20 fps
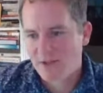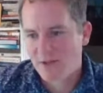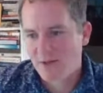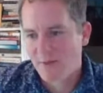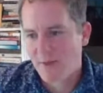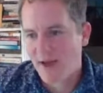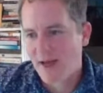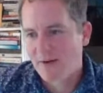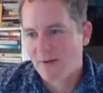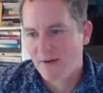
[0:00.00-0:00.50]
the
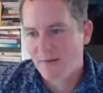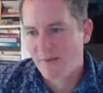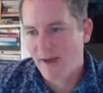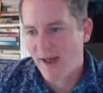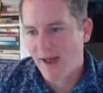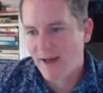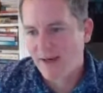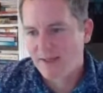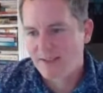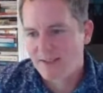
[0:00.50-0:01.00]
battery
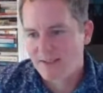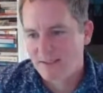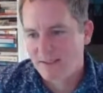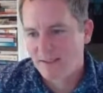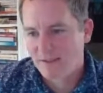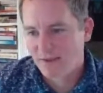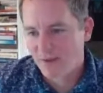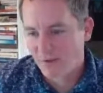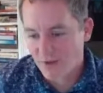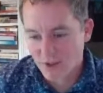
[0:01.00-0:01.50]
packs,
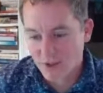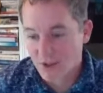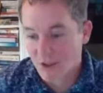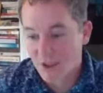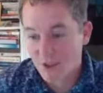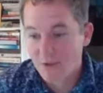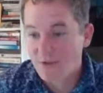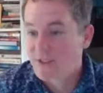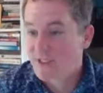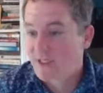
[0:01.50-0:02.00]
they're just
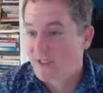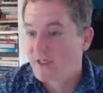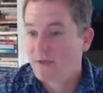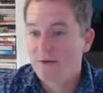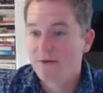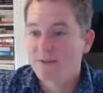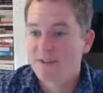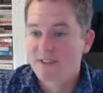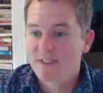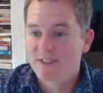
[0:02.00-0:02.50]
using
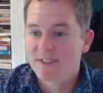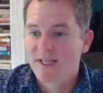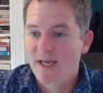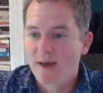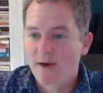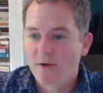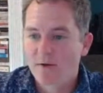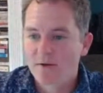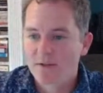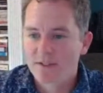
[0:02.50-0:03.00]
used
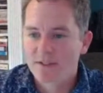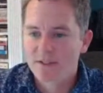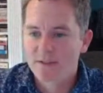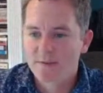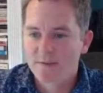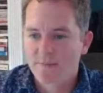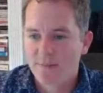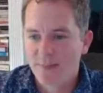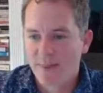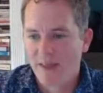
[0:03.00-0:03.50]

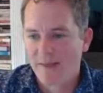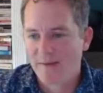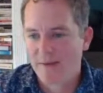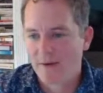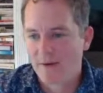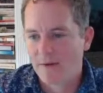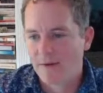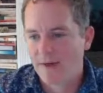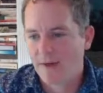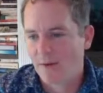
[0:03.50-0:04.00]
cells, and
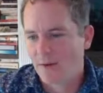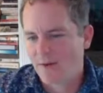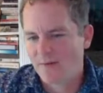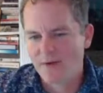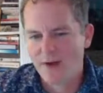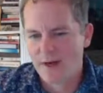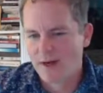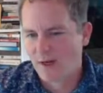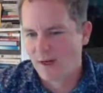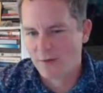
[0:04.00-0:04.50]

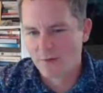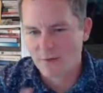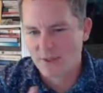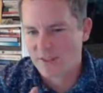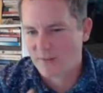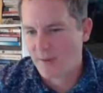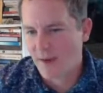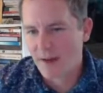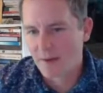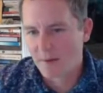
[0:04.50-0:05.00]
they've got
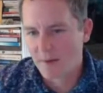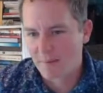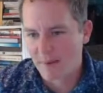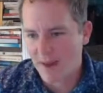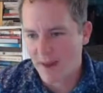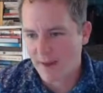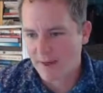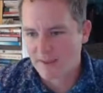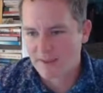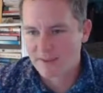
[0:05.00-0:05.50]
hundreds of battery
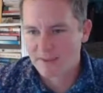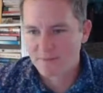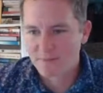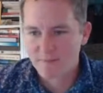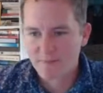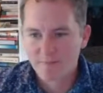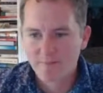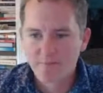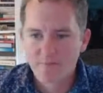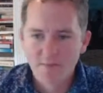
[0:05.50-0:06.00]
packs,
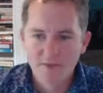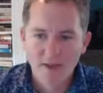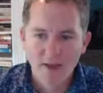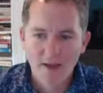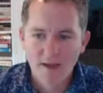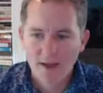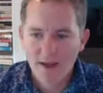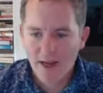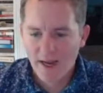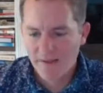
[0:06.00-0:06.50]

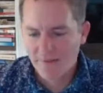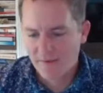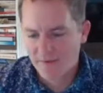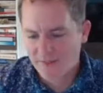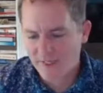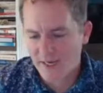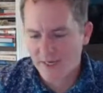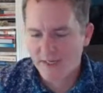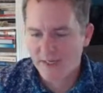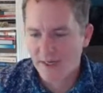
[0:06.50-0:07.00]
and they're
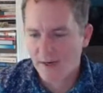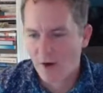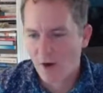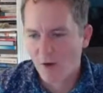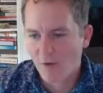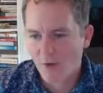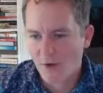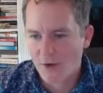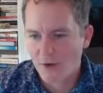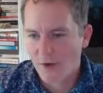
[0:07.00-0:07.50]
taking
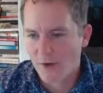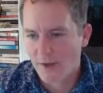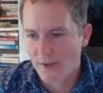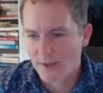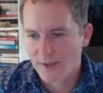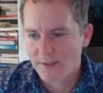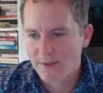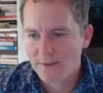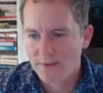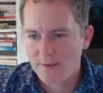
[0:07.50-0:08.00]
all the
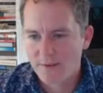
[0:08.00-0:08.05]
good